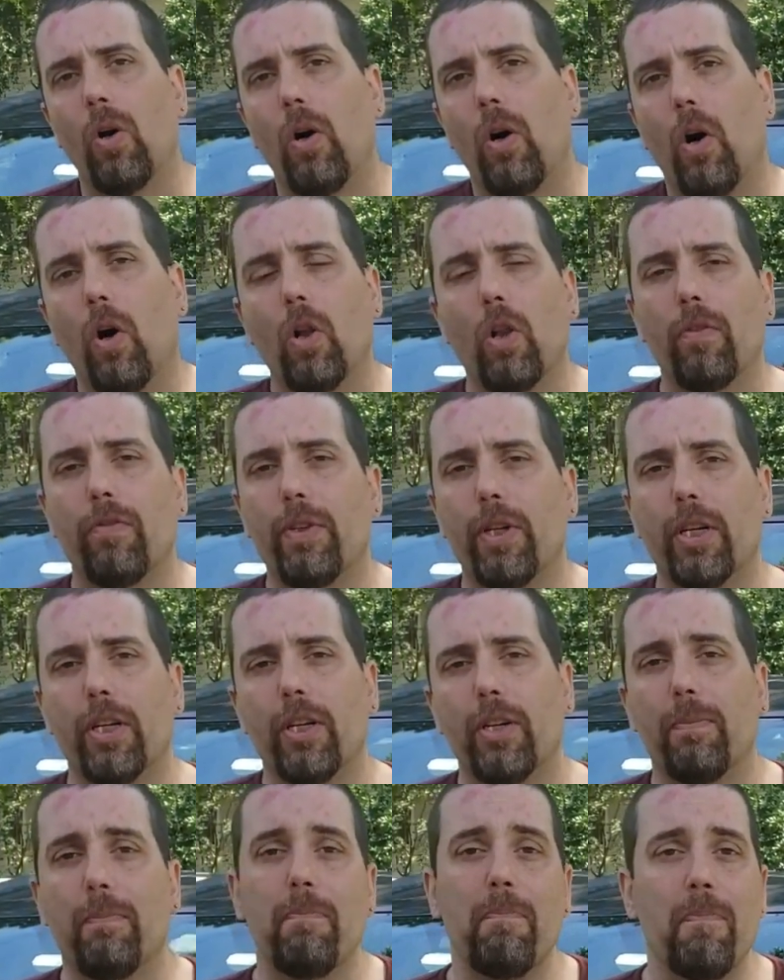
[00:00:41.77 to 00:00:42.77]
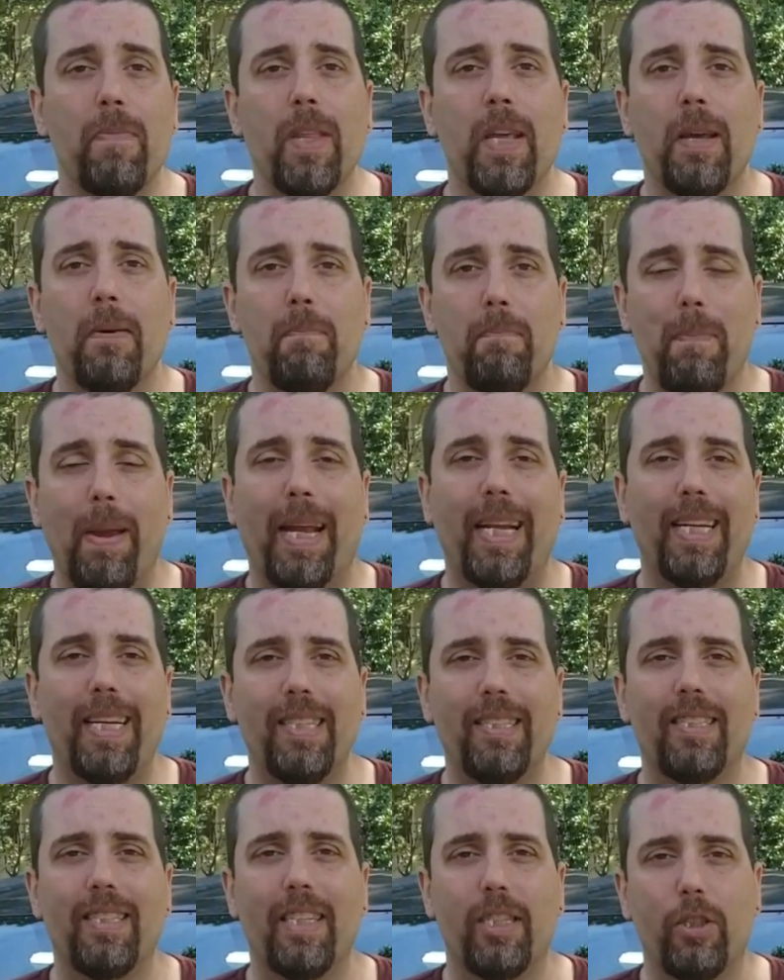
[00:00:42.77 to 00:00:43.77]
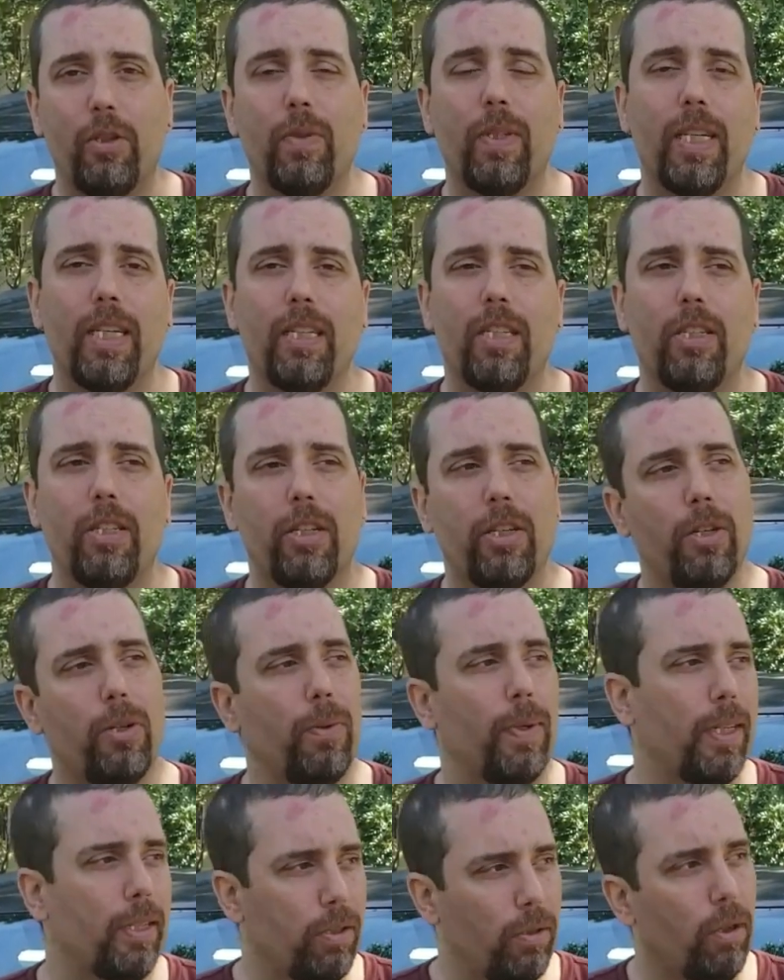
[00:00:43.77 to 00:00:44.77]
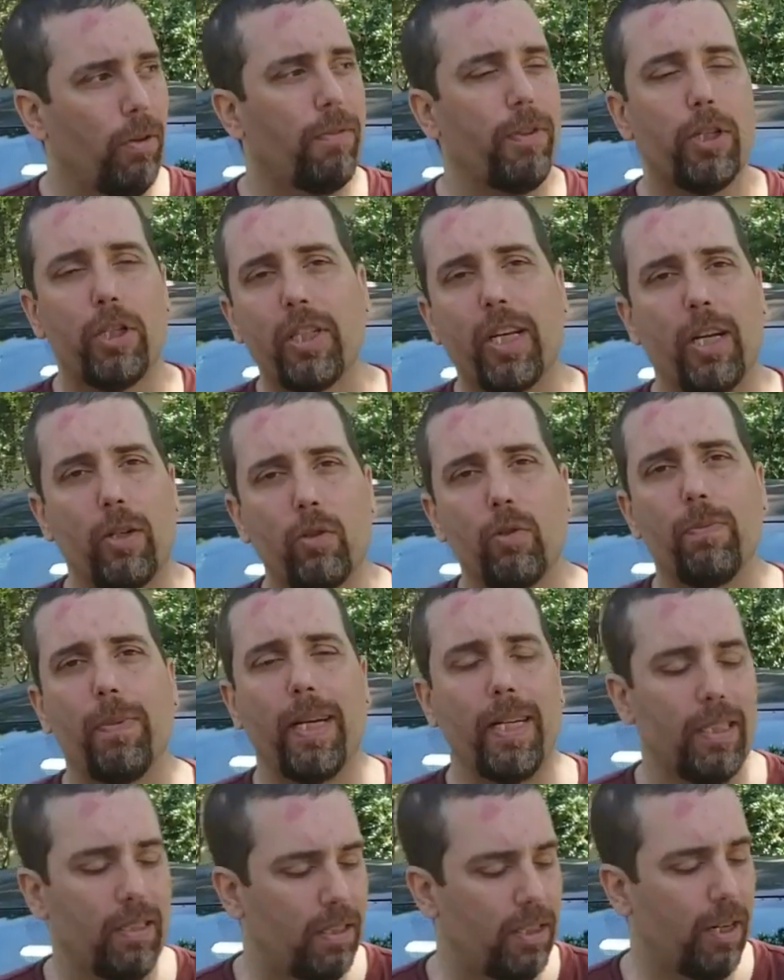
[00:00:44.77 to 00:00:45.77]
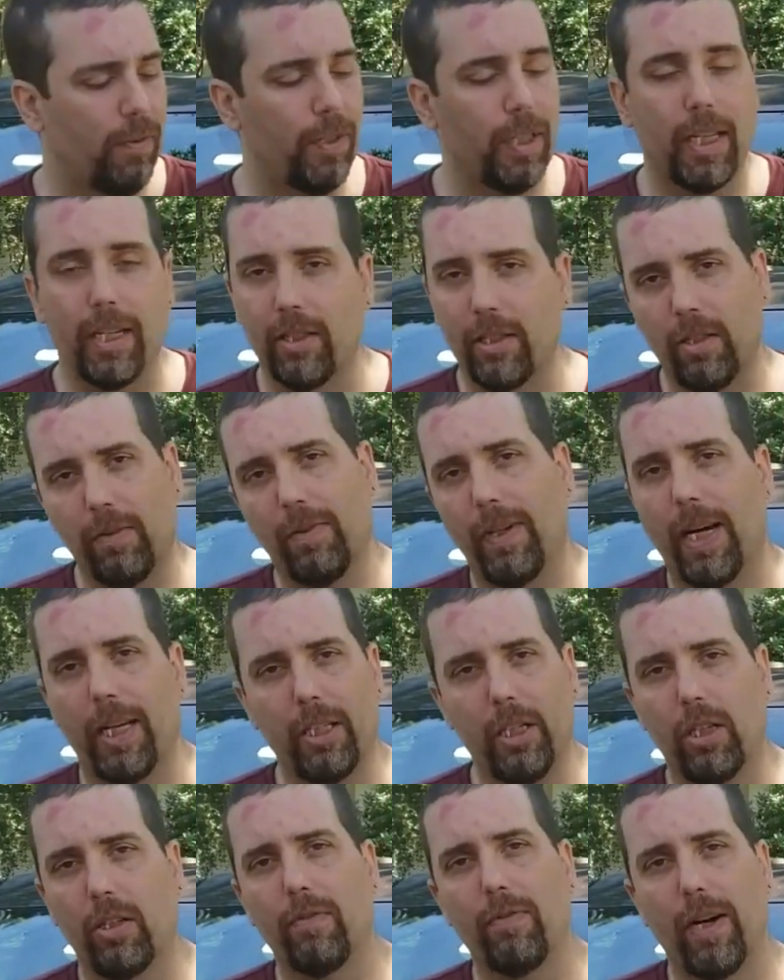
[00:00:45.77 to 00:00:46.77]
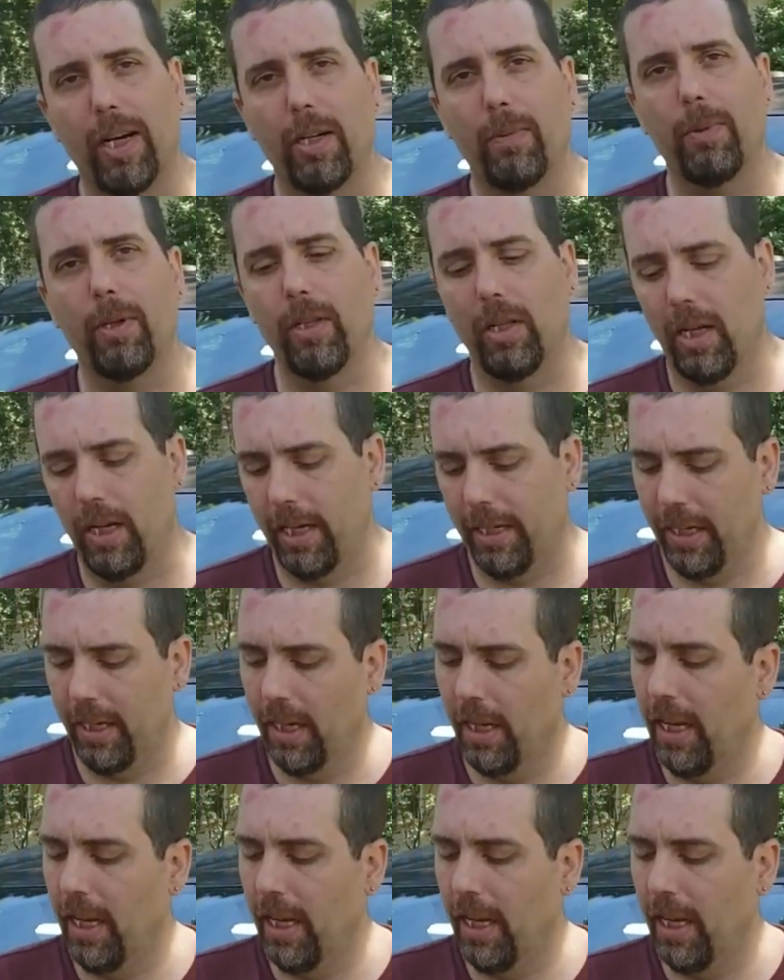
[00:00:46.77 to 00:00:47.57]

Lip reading: all of your maintenance that you need to do and all of your scheduled maintenance and everything else. If not, you can find them online.